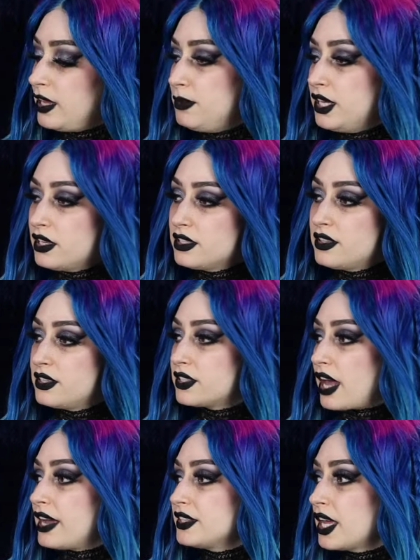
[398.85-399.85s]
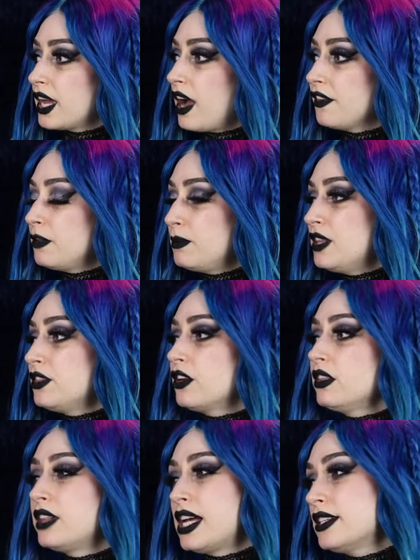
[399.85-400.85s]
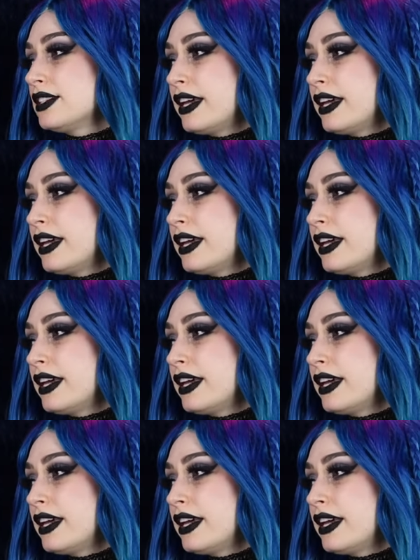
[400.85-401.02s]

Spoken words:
And because of the size I got them in, they're less